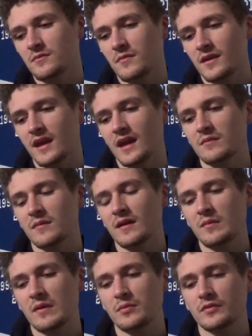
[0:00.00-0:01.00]
can't
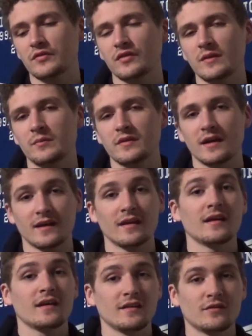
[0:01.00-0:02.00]
make people sleep at night.
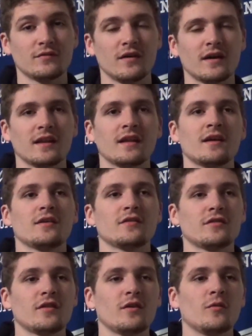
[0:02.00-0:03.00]
It's fun.
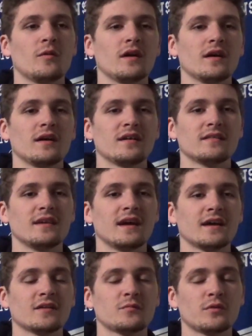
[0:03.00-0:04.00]
So
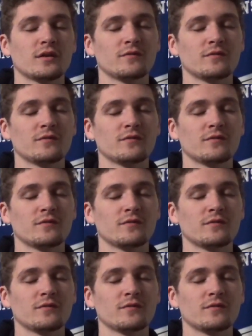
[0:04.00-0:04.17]
yeah, it's pretty